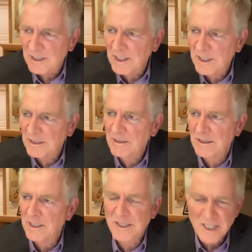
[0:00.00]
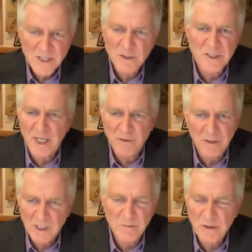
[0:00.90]
in a senior center,
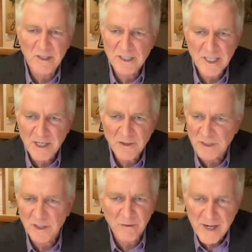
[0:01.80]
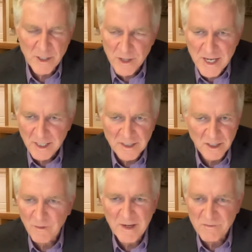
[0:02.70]
in a community center. It's a great thing. It's
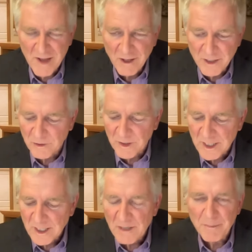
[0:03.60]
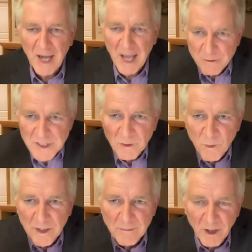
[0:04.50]
a great value. But I was in
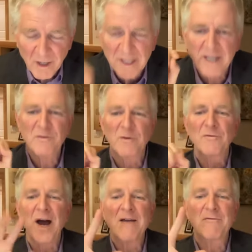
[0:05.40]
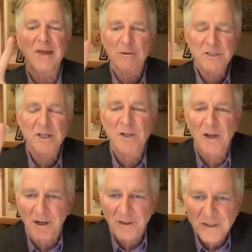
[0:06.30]
Guatemala, and for
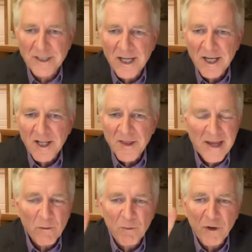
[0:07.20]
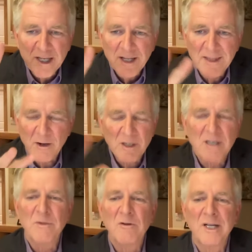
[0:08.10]
$5,000, they were bringing their
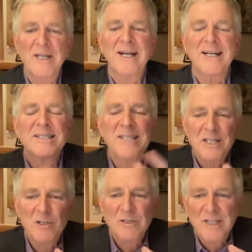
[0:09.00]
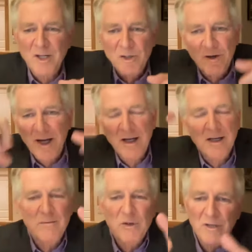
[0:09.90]
community a senior center and a
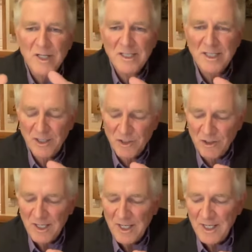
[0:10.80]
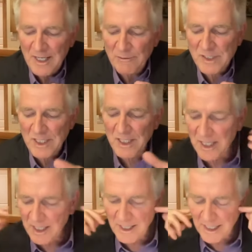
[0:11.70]
community center. And I was
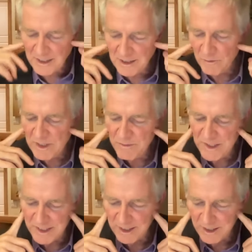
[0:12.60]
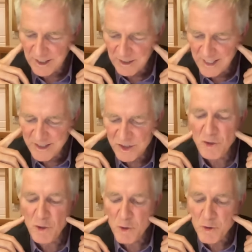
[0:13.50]
thinking, I did the arithmetic. That's
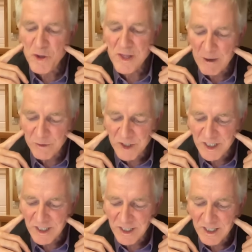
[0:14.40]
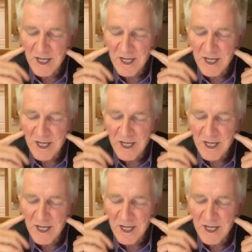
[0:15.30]
2,000